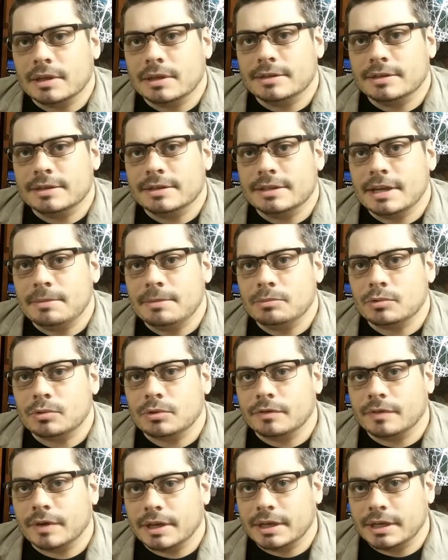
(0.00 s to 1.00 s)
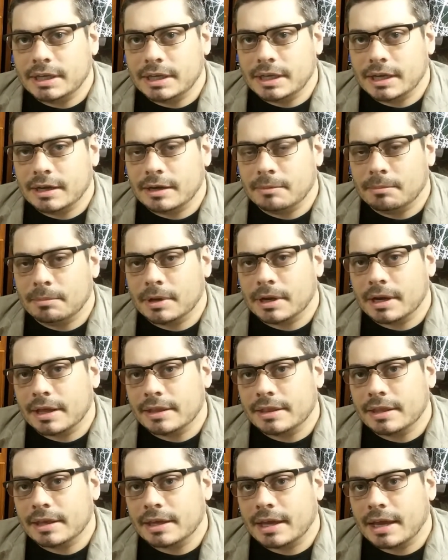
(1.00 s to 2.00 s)
It's the same sort of idea, but I
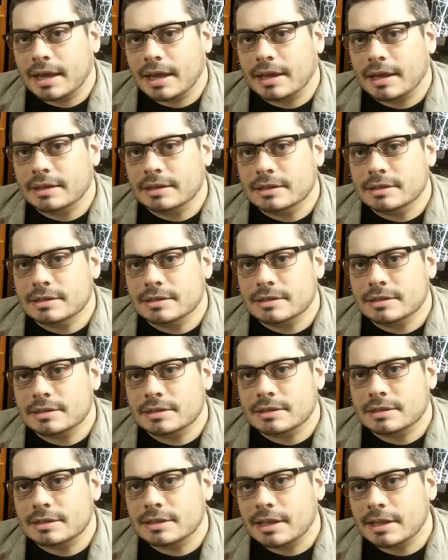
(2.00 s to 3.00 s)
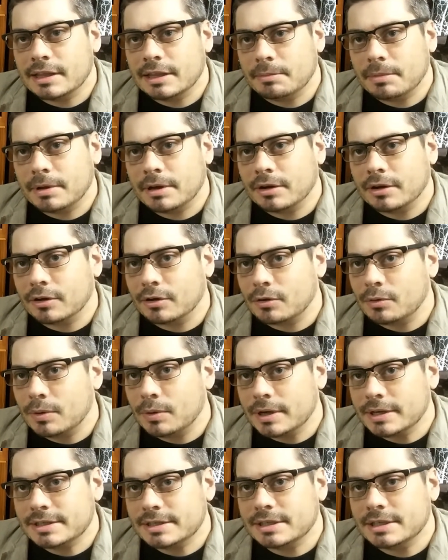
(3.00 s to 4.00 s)
think has slightly better
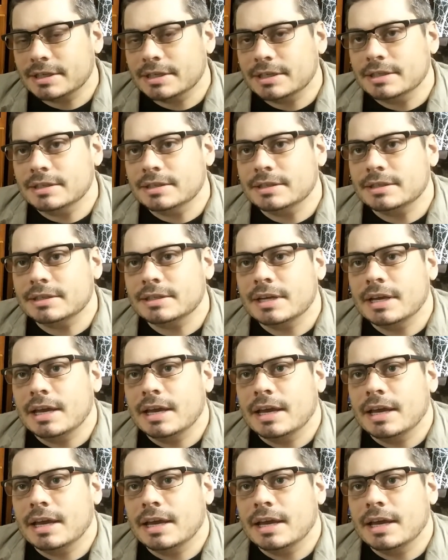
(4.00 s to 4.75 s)
questions,